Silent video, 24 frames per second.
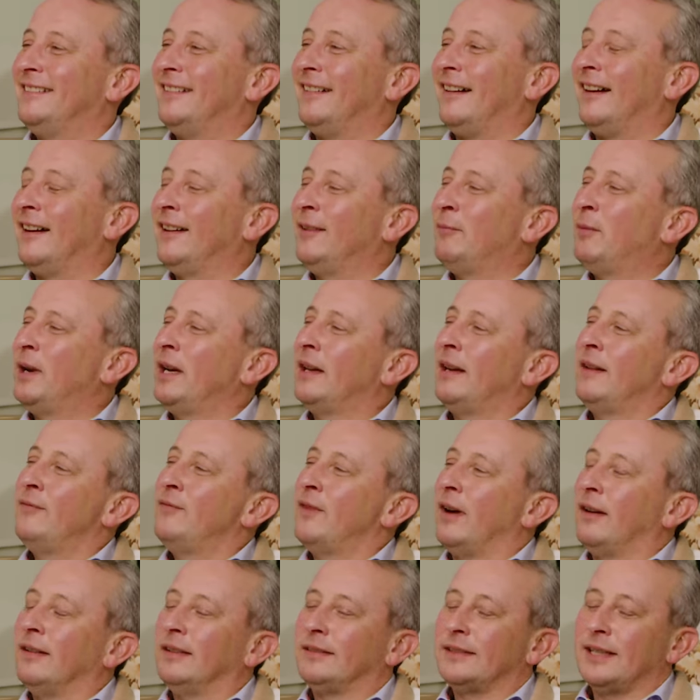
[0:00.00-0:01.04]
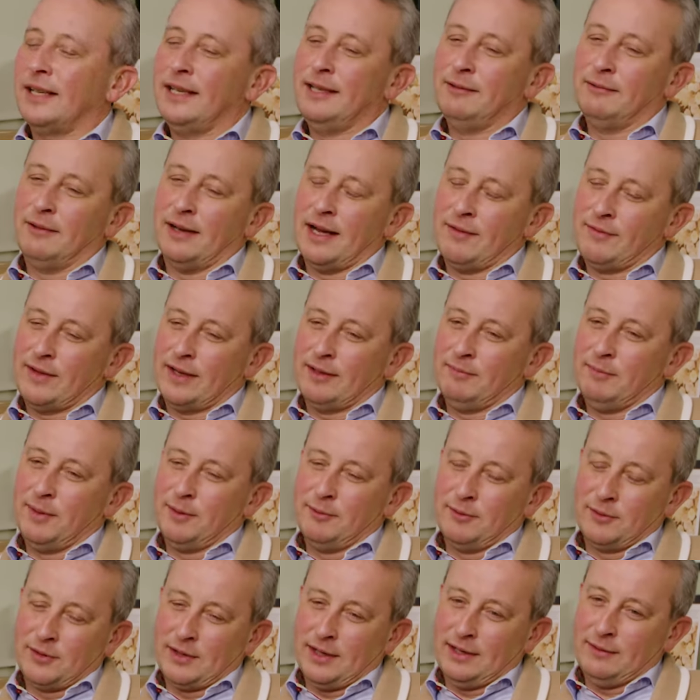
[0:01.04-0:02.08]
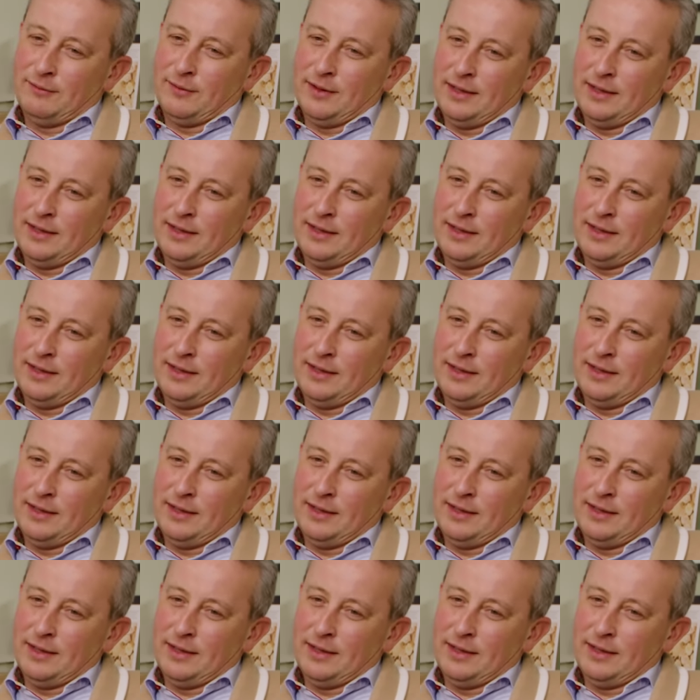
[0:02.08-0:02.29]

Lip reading: I tell you what, I haven't had a milkshake for